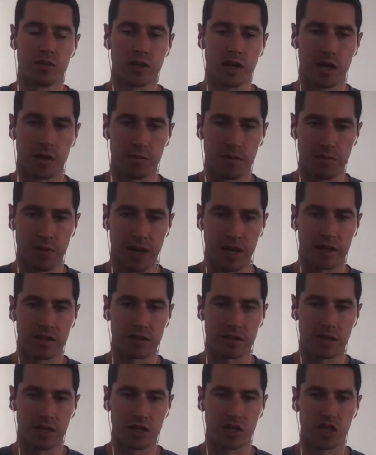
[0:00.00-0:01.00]
I'll be back in
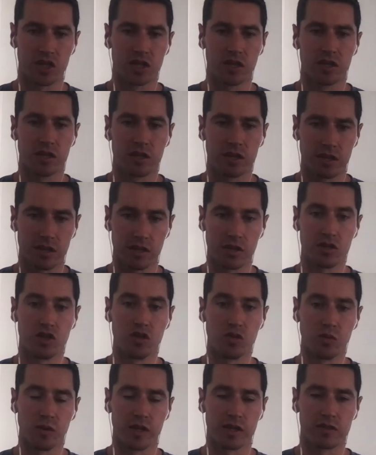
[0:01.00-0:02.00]
touch in
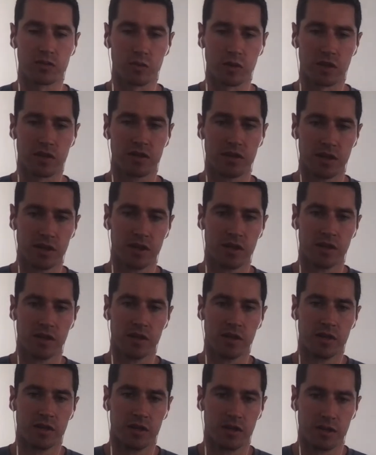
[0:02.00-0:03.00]
2 weeks with
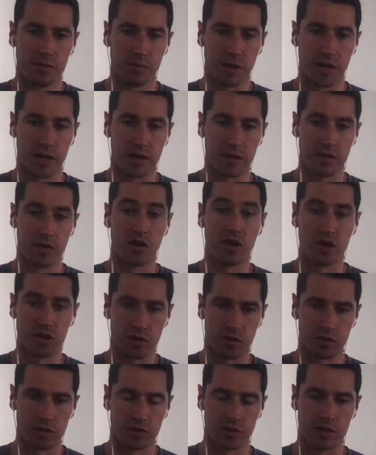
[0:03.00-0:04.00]
my
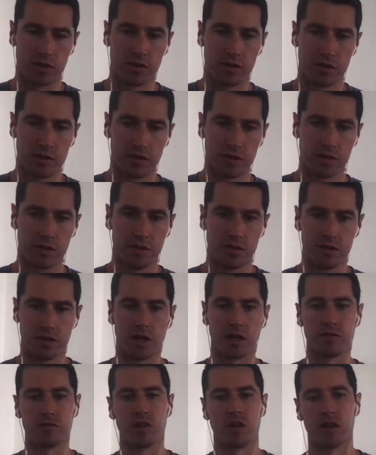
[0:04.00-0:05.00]
30-year-old
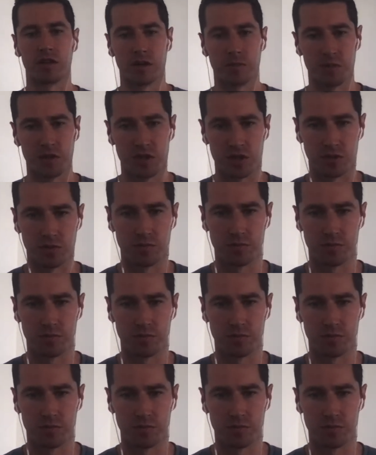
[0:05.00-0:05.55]
dunk vlog number 2.